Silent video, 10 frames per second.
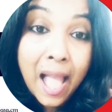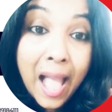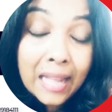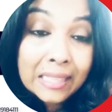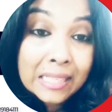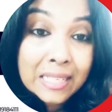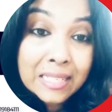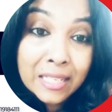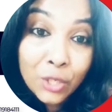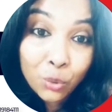And this
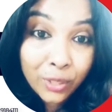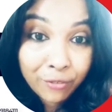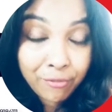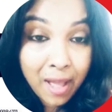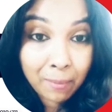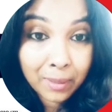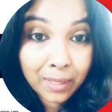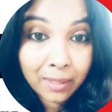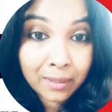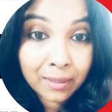is a unique
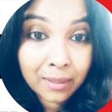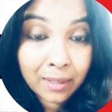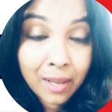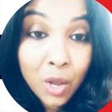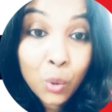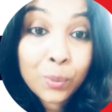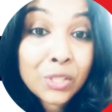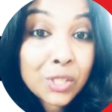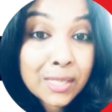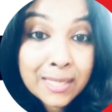family
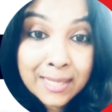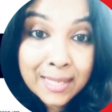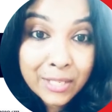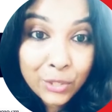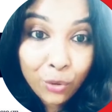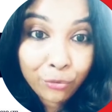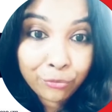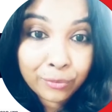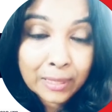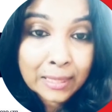which consists
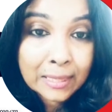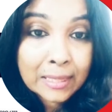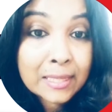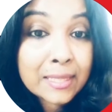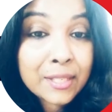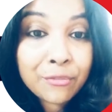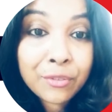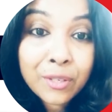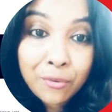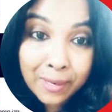of
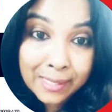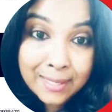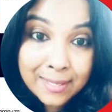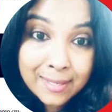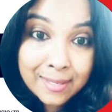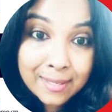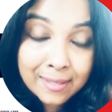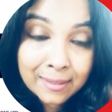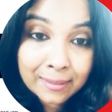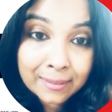different
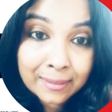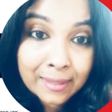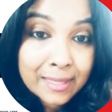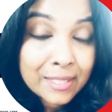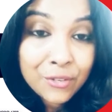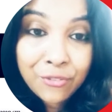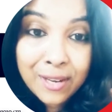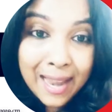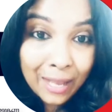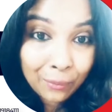races,
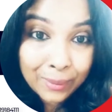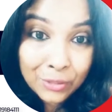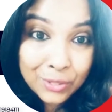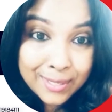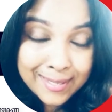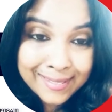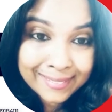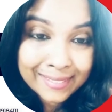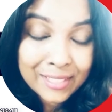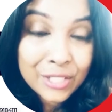different languages,
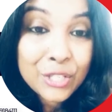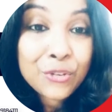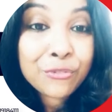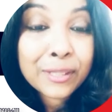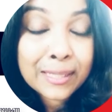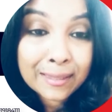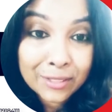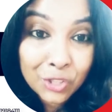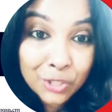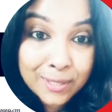different
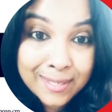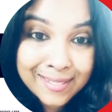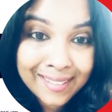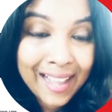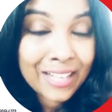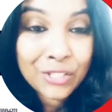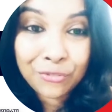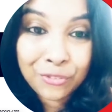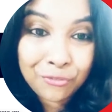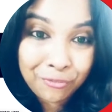cultures, and
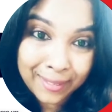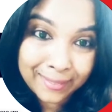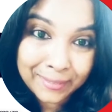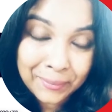different faith.